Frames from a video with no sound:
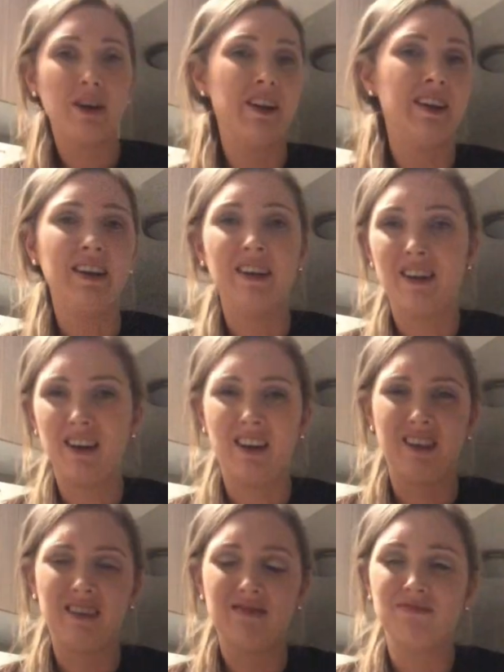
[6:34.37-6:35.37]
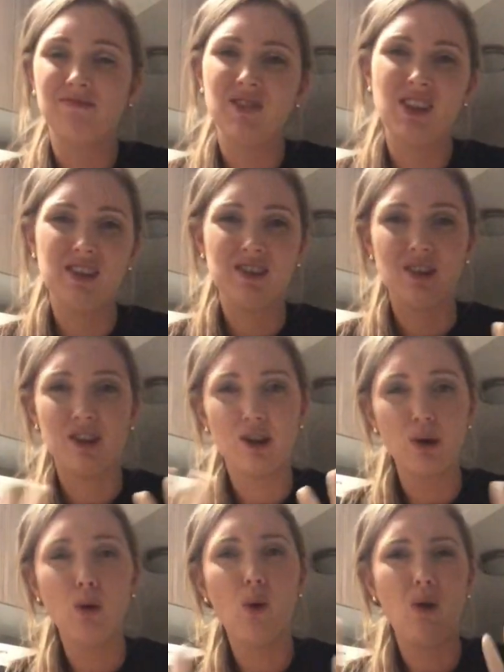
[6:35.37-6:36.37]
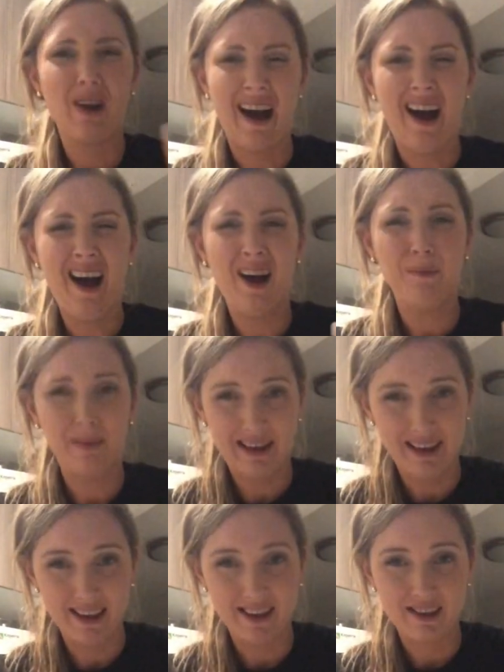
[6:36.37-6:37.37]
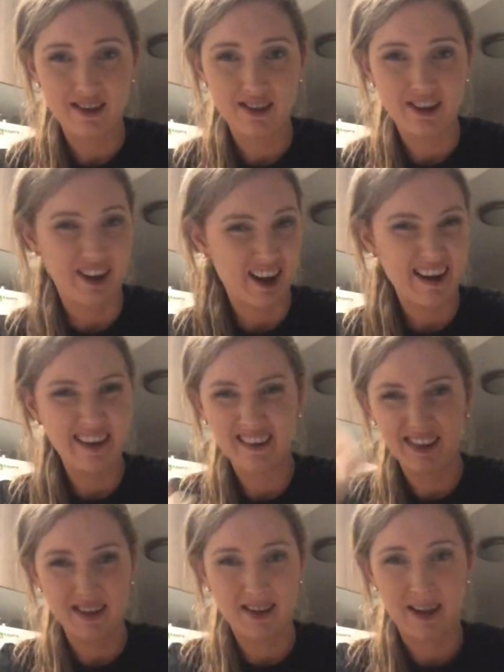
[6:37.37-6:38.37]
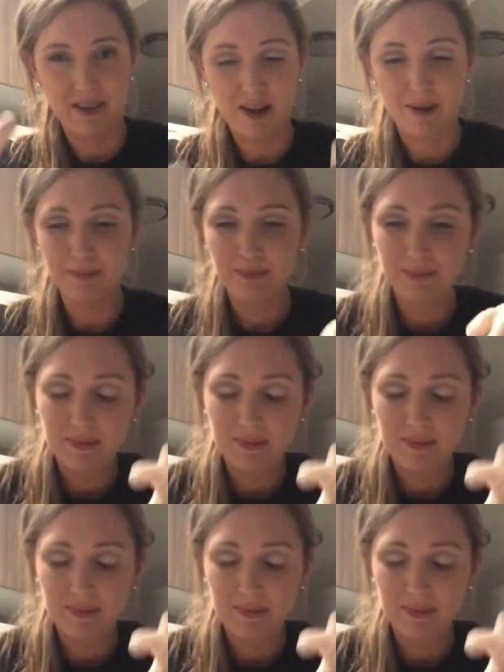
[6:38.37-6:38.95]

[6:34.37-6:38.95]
in just a cool, calm place, okay? Let's say that.